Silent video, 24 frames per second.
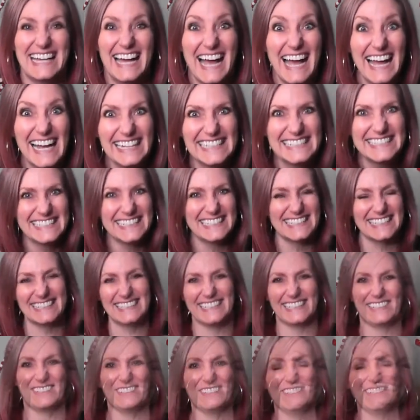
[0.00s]
I did a
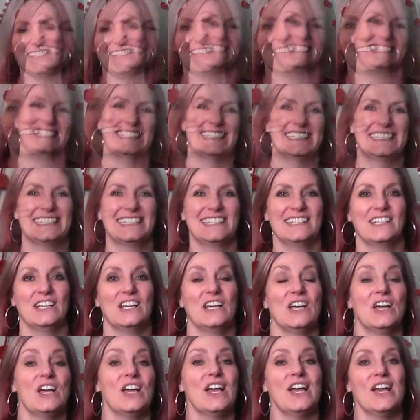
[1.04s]
little.
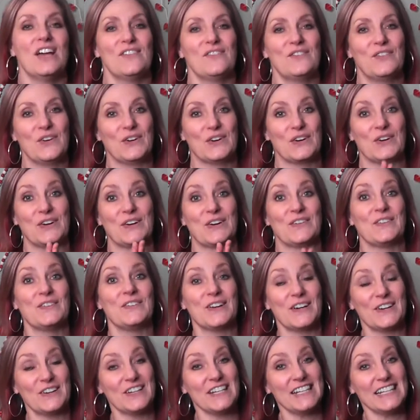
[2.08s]
For our
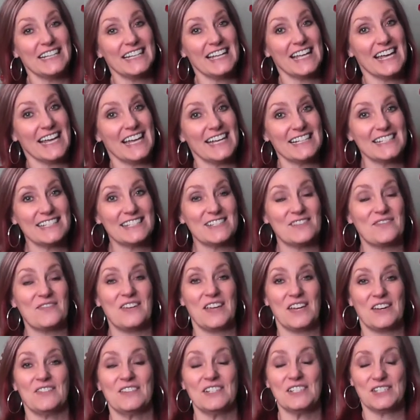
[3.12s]
very last
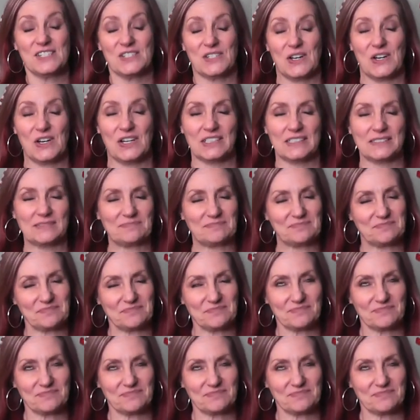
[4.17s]
favorite song,